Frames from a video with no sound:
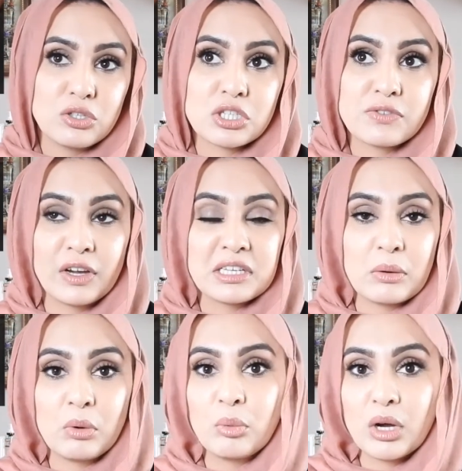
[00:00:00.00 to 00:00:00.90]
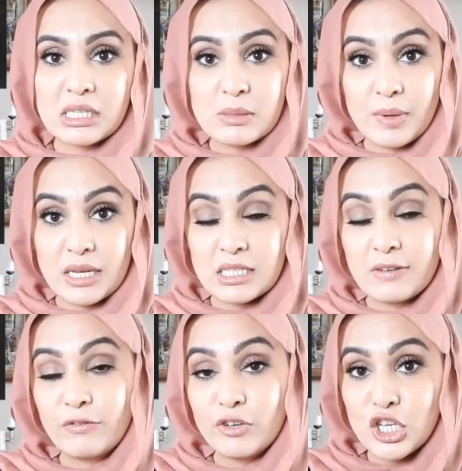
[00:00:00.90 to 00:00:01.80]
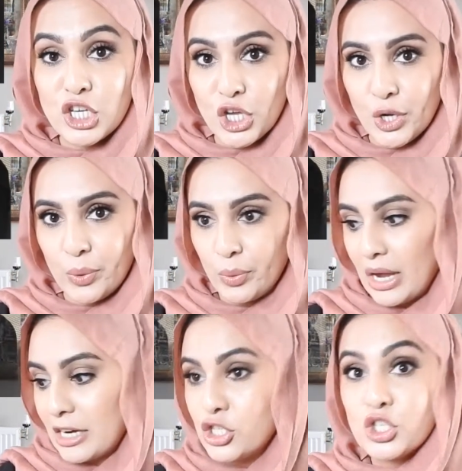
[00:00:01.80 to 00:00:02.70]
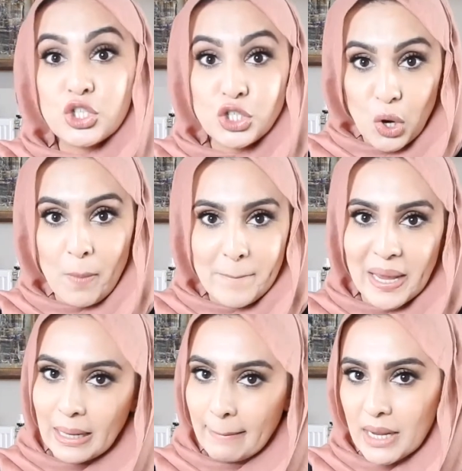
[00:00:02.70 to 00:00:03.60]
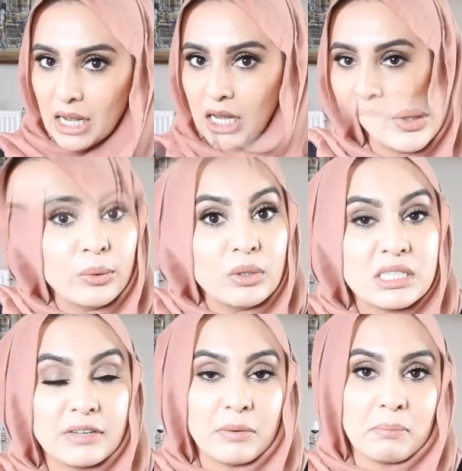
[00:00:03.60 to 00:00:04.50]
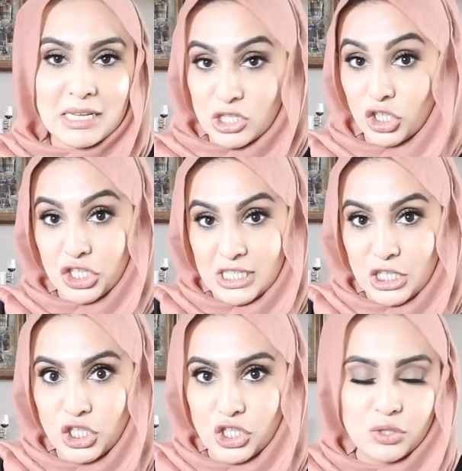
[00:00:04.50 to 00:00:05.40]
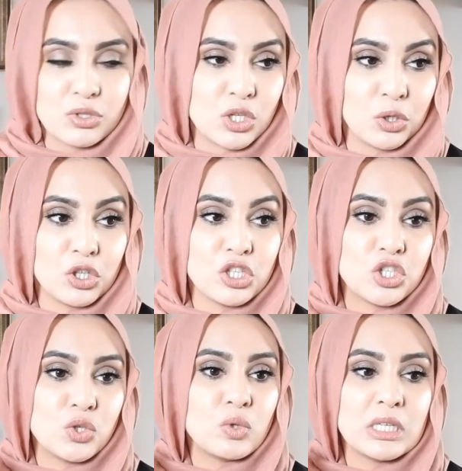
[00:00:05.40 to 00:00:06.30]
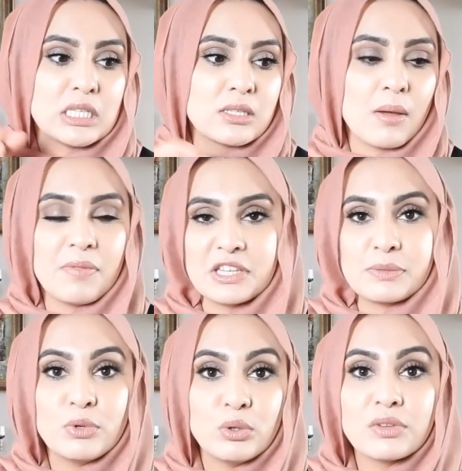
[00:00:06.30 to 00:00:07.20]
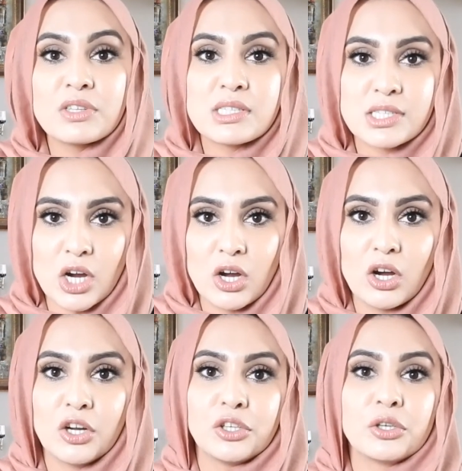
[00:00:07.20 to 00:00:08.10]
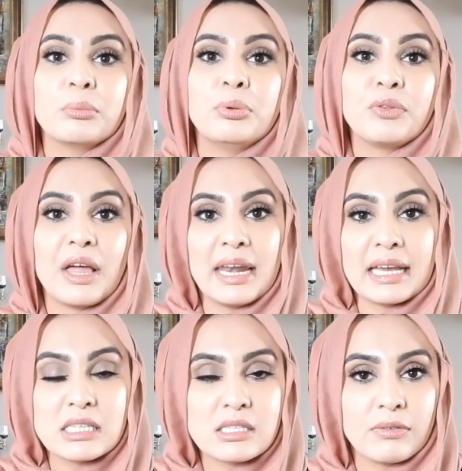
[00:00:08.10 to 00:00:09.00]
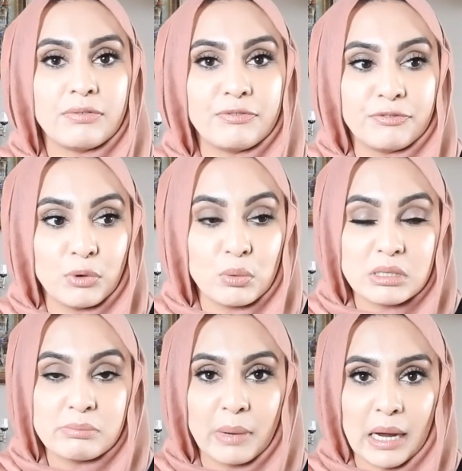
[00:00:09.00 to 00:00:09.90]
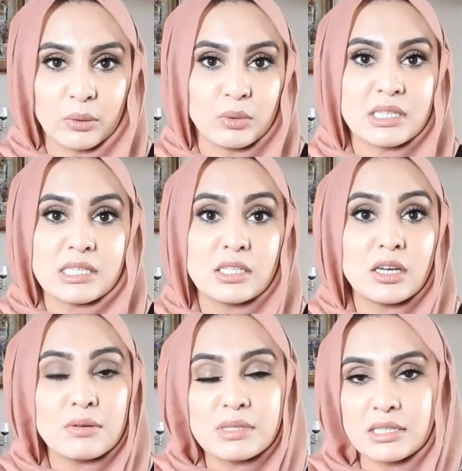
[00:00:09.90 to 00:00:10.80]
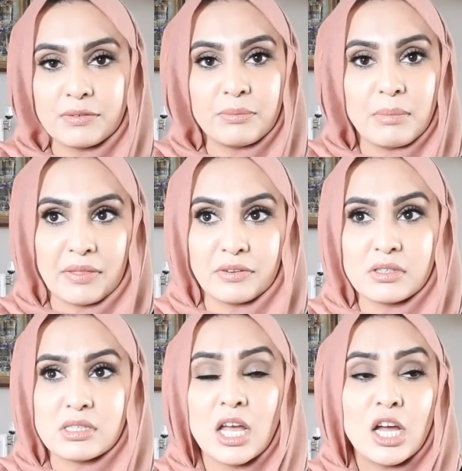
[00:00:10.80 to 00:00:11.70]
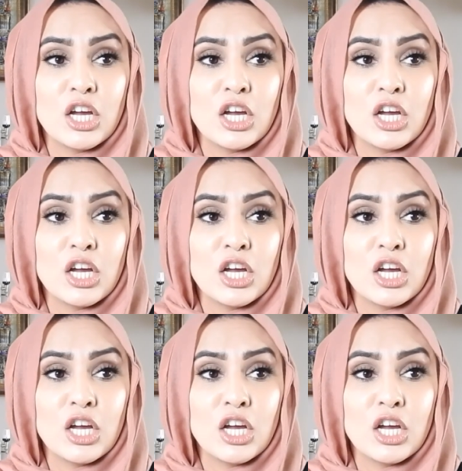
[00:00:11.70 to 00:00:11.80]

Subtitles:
Just find out what works best for you and your baby. So different massages that you can do. So you can do this moon and the star. You can pull their legs forward and backwards. There's loads of different methods.